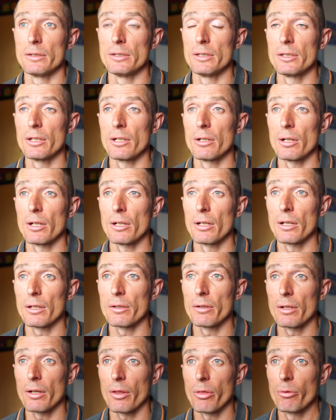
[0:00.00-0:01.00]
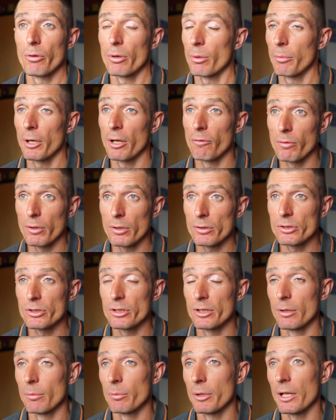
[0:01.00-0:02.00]
I thought I may have
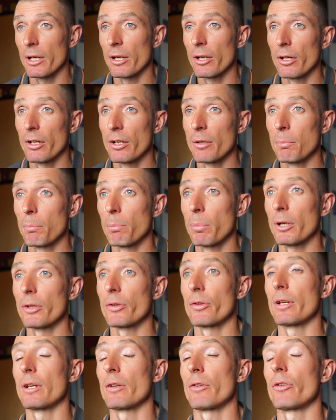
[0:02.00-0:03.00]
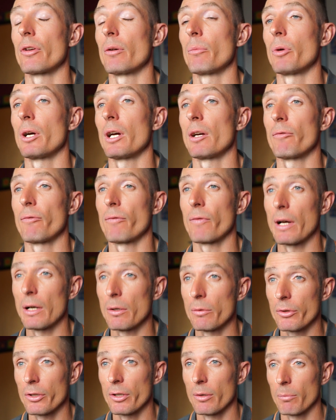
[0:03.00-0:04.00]
lost him, and I heard him buzzing somewhere. I
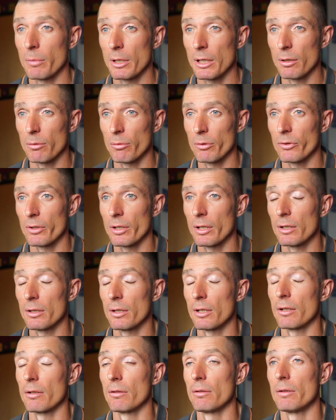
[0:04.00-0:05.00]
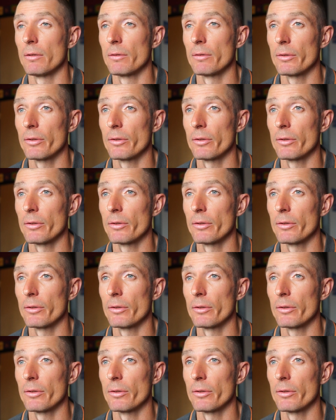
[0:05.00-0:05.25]
found him. He was in a little